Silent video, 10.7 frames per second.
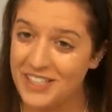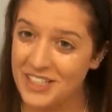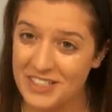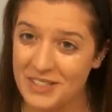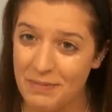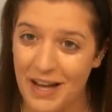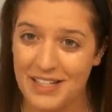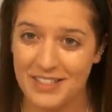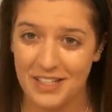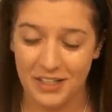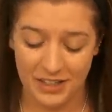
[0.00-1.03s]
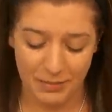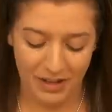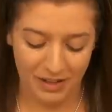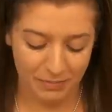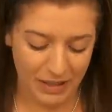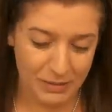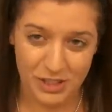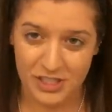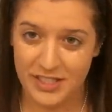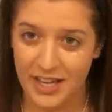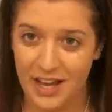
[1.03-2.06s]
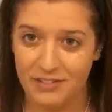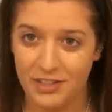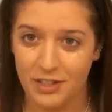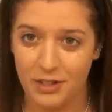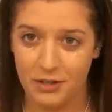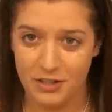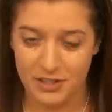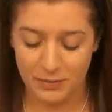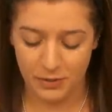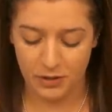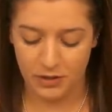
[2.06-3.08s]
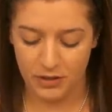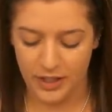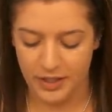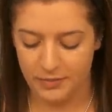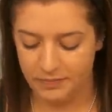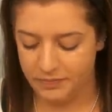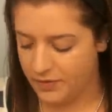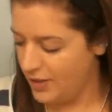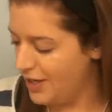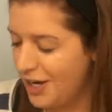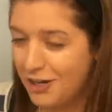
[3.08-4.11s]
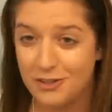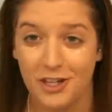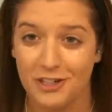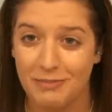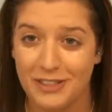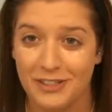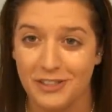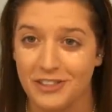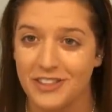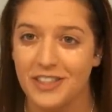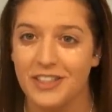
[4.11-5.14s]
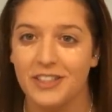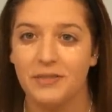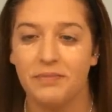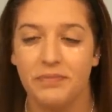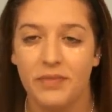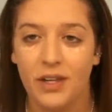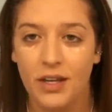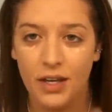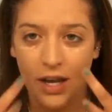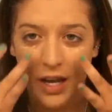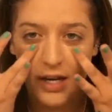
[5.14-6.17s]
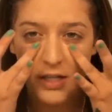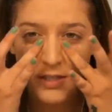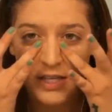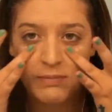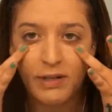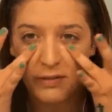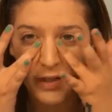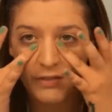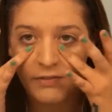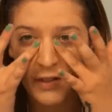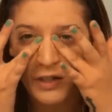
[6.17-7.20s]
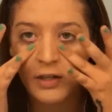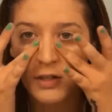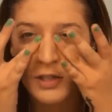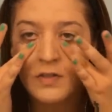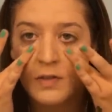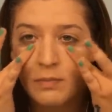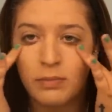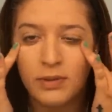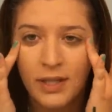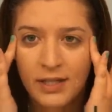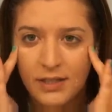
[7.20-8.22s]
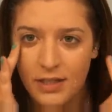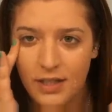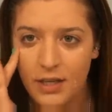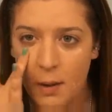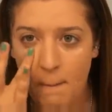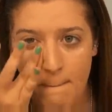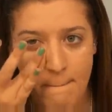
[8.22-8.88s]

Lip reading: just depends on the amount of blemishes I have that are noticeable and how dark my circles are. And I just take my ring finger and just blend it in.